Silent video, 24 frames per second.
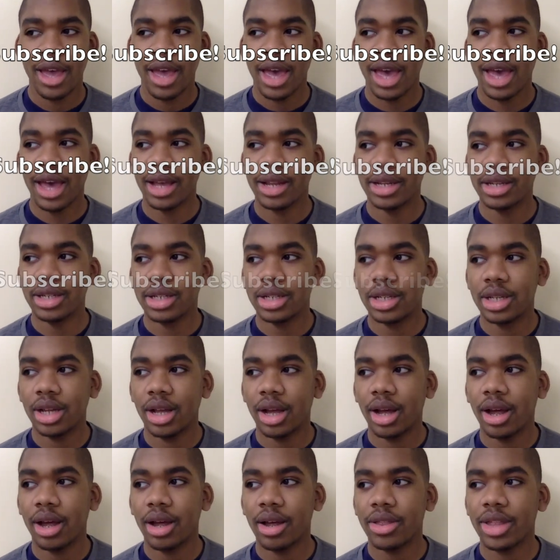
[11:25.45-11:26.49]
And
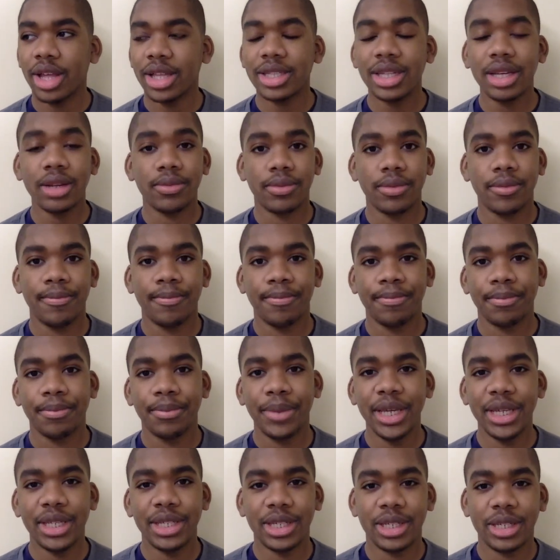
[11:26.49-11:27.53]
that's it.
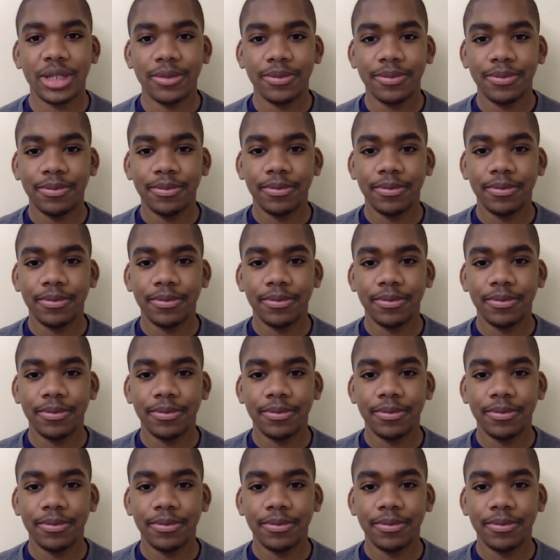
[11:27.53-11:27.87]
Peace.